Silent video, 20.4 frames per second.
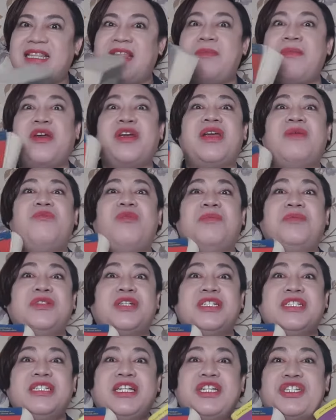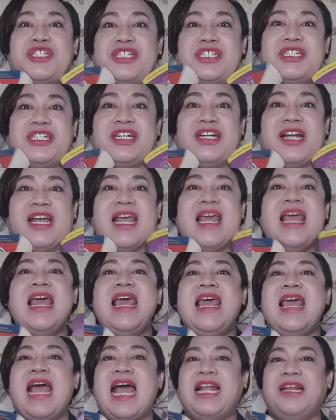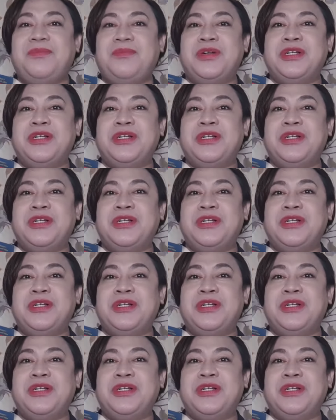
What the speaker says: the Merriam-Webster Dictionary and